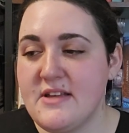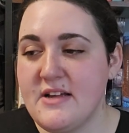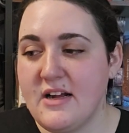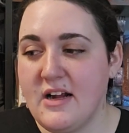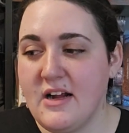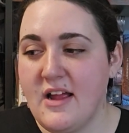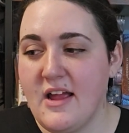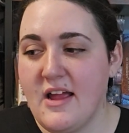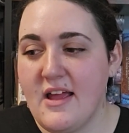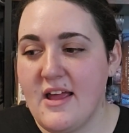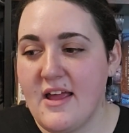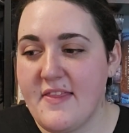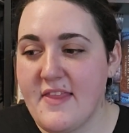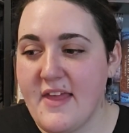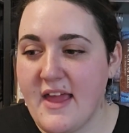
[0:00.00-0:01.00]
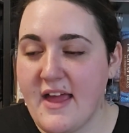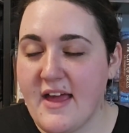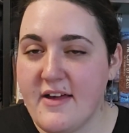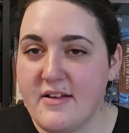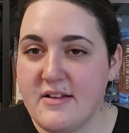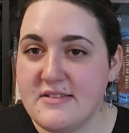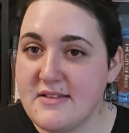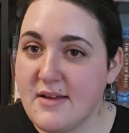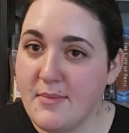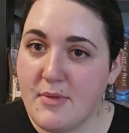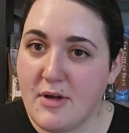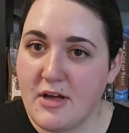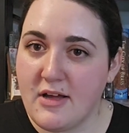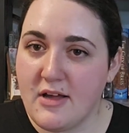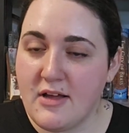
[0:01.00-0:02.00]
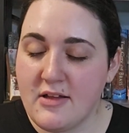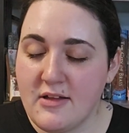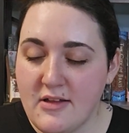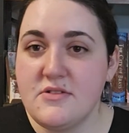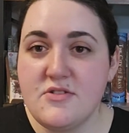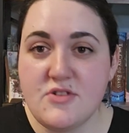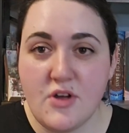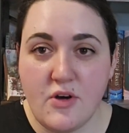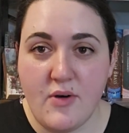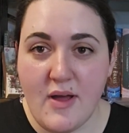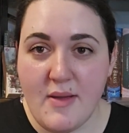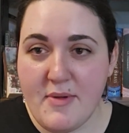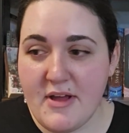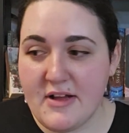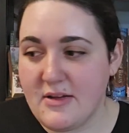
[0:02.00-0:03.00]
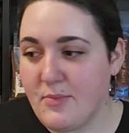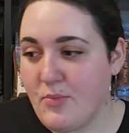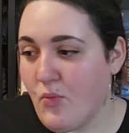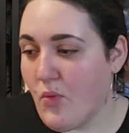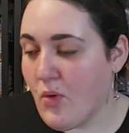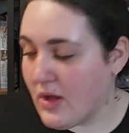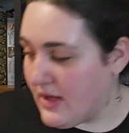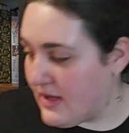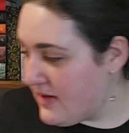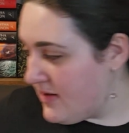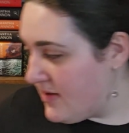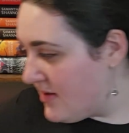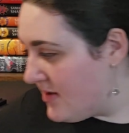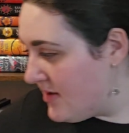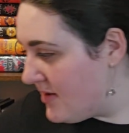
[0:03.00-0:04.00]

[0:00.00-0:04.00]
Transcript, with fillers: there, and they had some manga. So, I picked up one